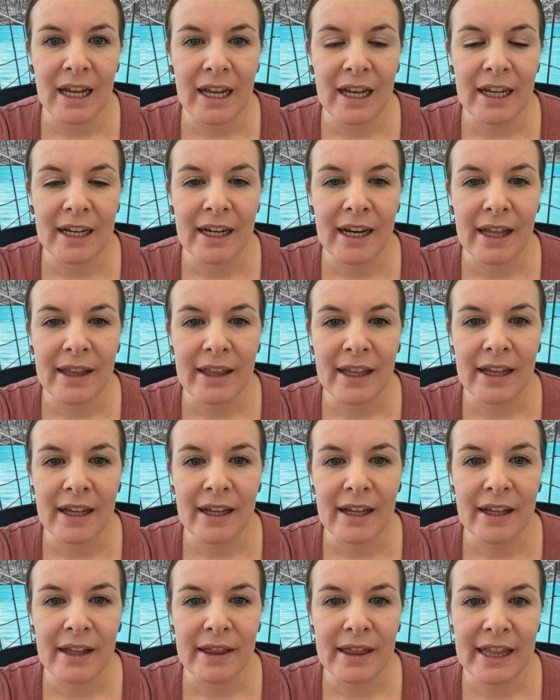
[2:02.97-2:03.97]

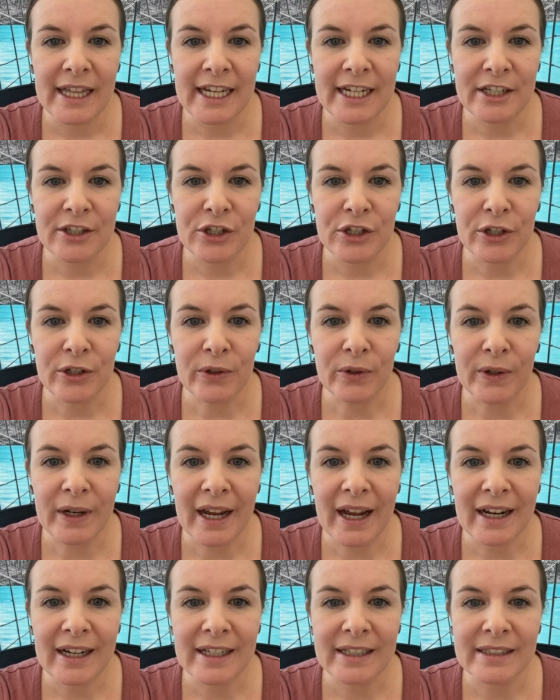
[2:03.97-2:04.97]
Another thing to look
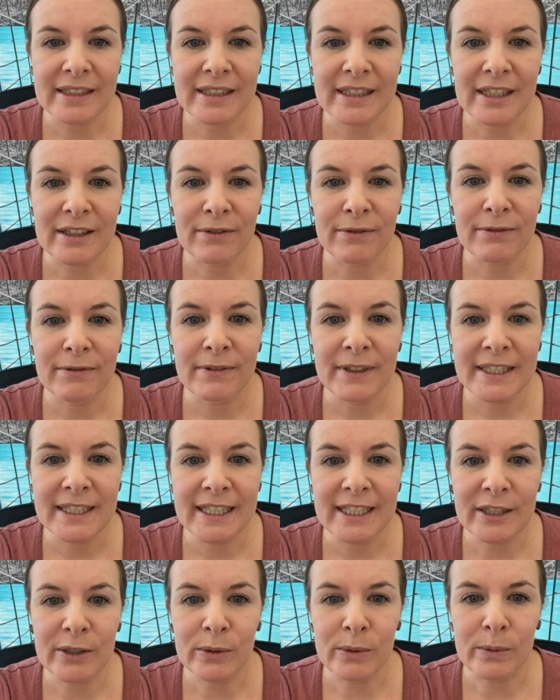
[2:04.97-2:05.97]
at is the
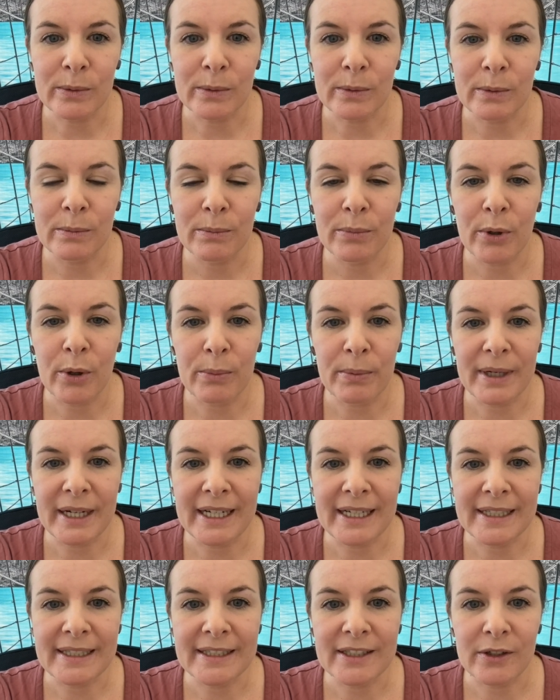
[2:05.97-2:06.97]
physical
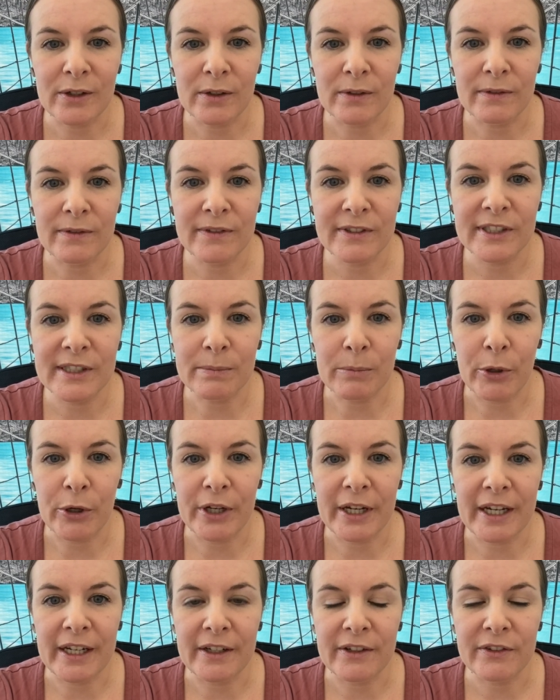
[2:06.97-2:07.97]
properties of
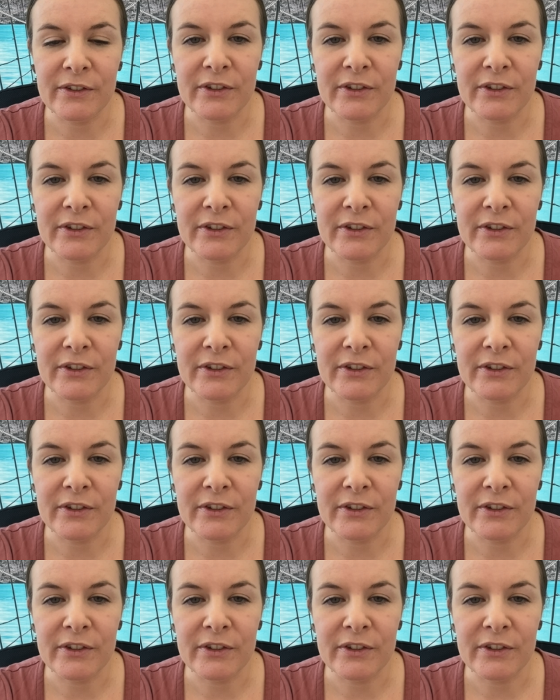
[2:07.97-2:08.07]
smoking.